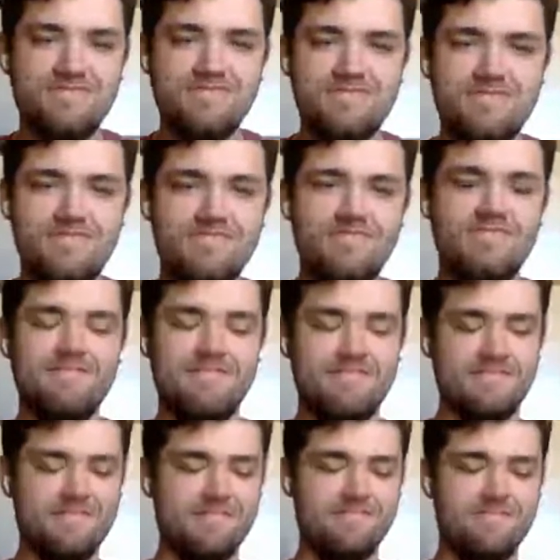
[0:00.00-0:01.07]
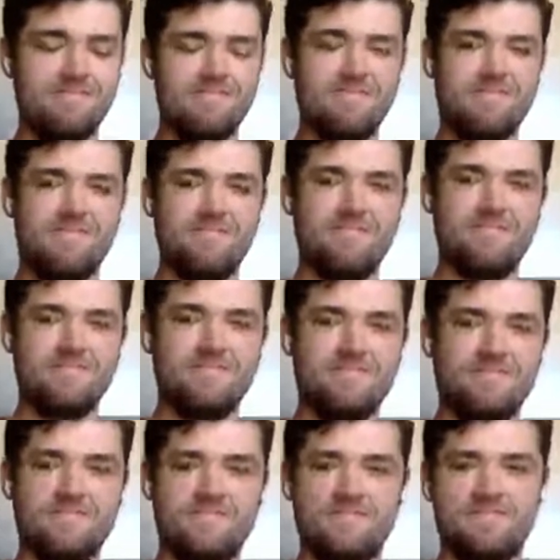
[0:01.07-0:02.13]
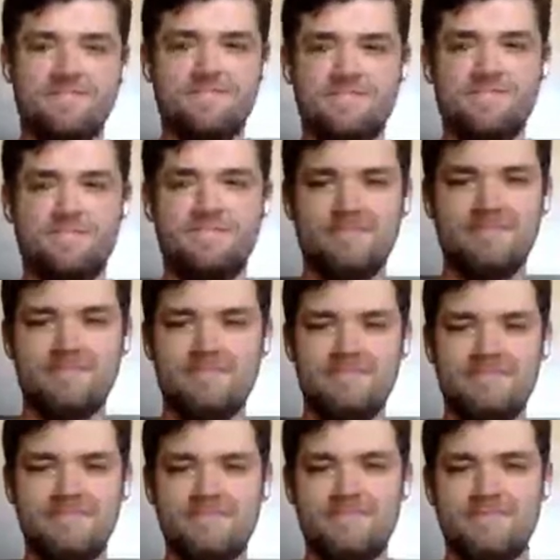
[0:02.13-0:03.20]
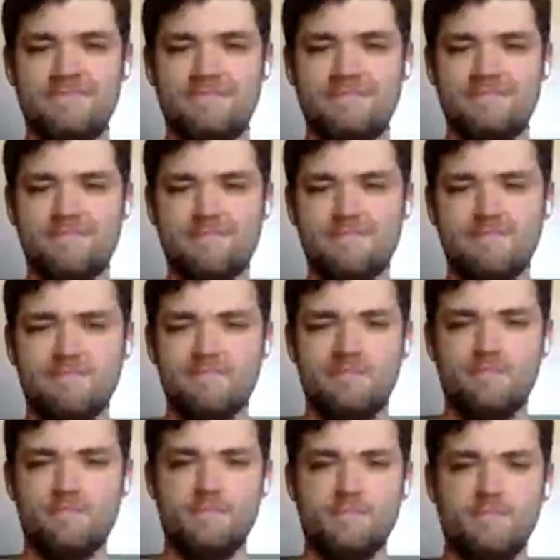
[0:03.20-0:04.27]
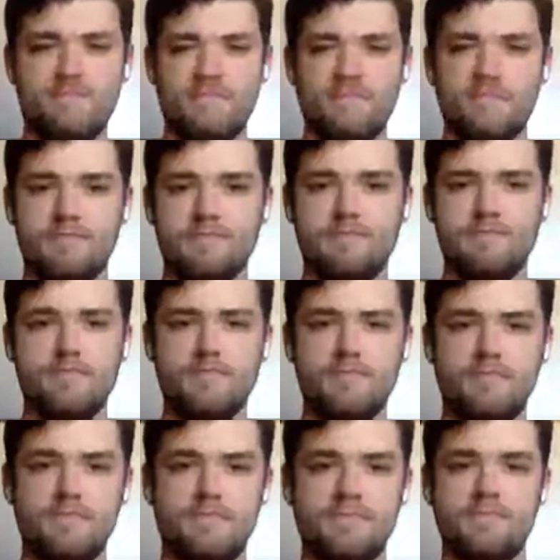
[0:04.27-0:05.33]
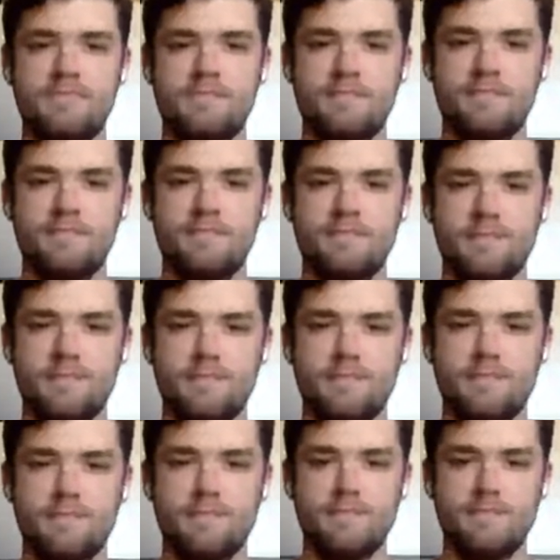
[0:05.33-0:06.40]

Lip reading: [no speech]